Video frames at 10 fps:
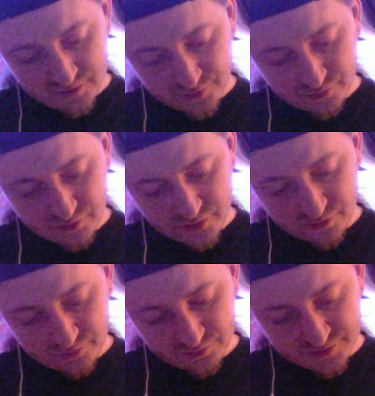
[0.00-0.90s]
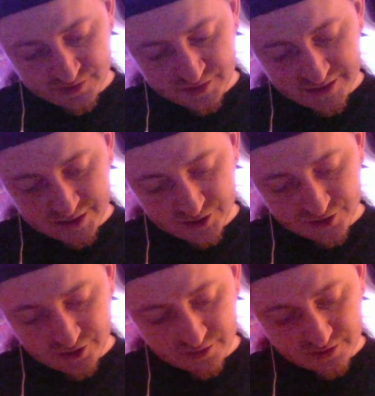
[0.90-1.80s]
little girls in the
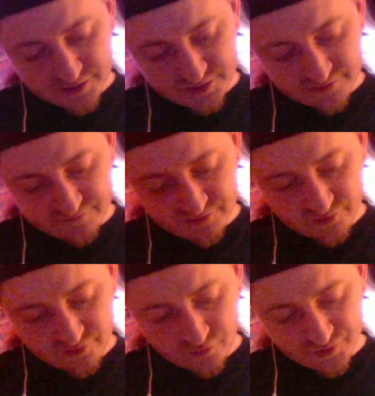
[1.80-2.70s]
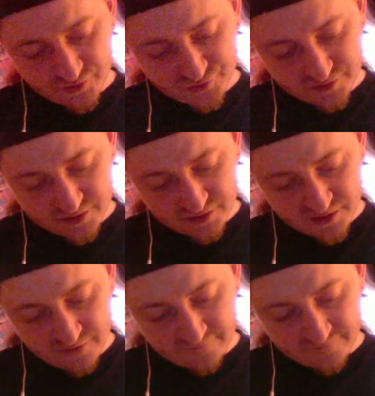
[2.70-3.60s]
darkness of their dormitory,
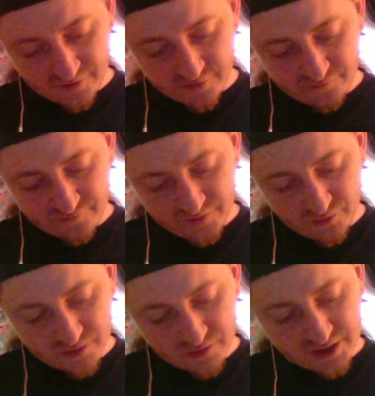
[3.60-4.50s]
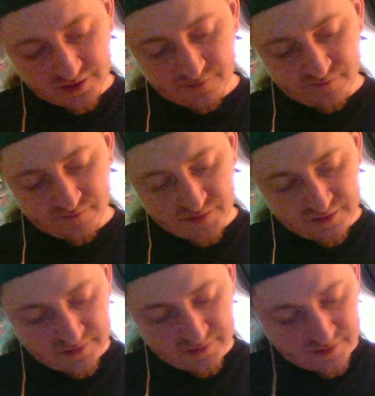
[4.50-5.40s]
far from the old kingdom.
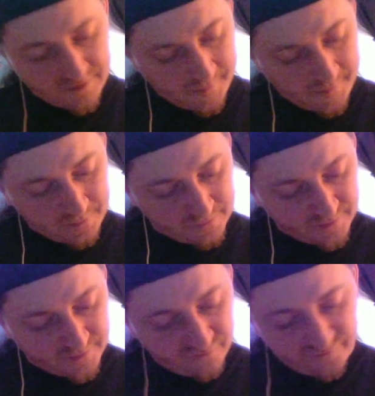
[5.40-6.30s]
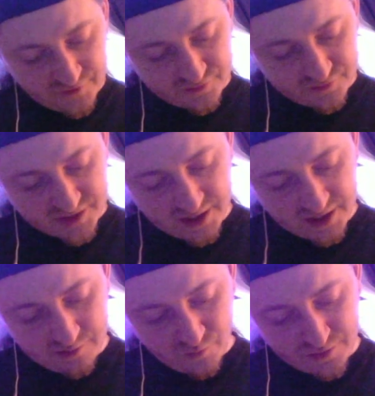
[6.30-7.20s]
Fears came
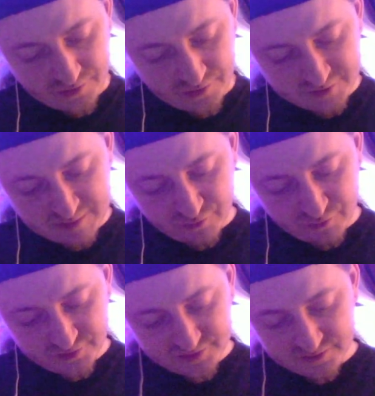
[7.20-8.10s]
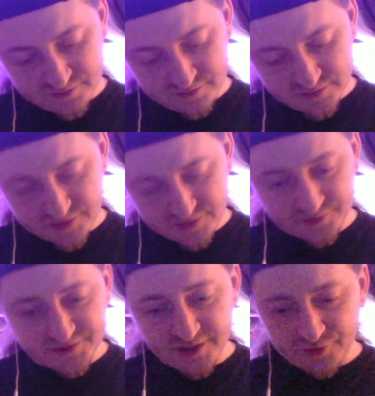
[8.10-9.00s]
with these memories, till
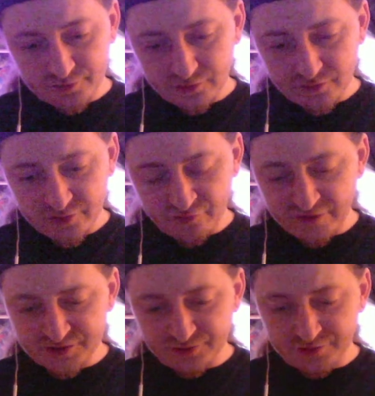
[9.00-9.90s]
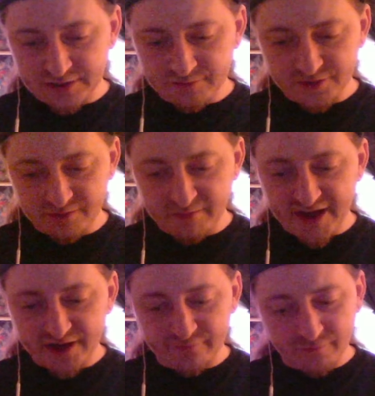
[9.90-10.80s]
Sabriel wrestled them to the
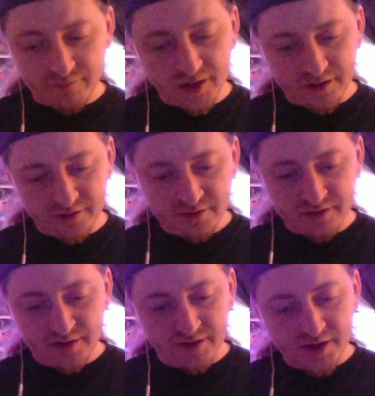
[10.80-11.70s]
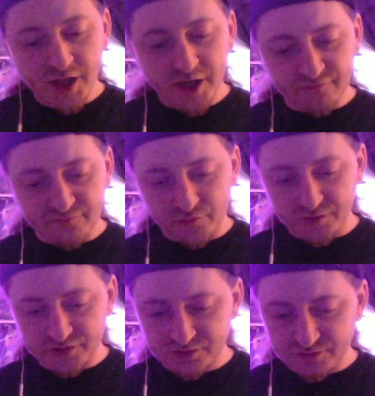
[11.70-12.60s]
back of her mind, and
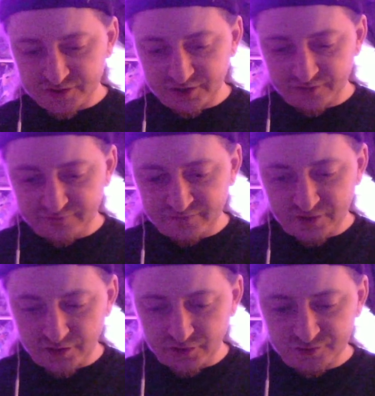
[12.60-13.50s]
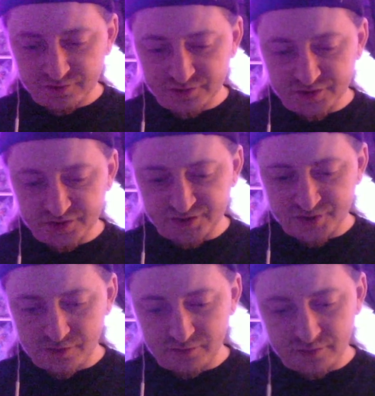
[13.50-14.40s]
forced herself closer to the
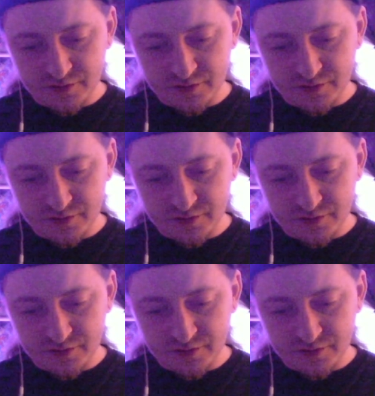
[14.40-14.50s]
stone.